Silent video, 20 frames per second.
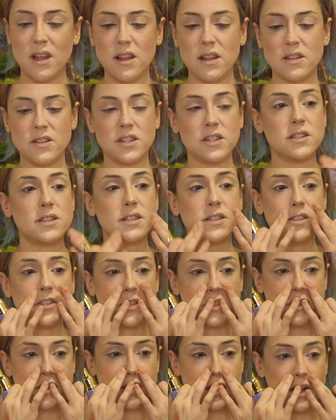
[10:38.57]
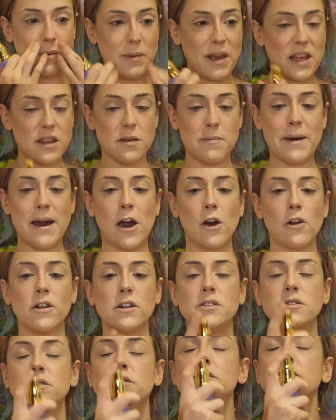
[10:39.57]
It's just going to make the
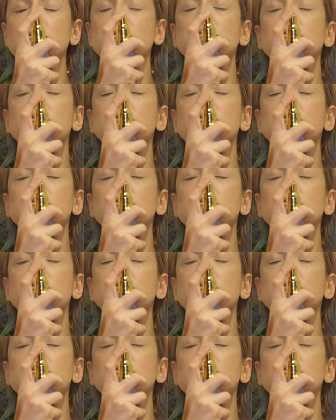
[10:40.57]
powders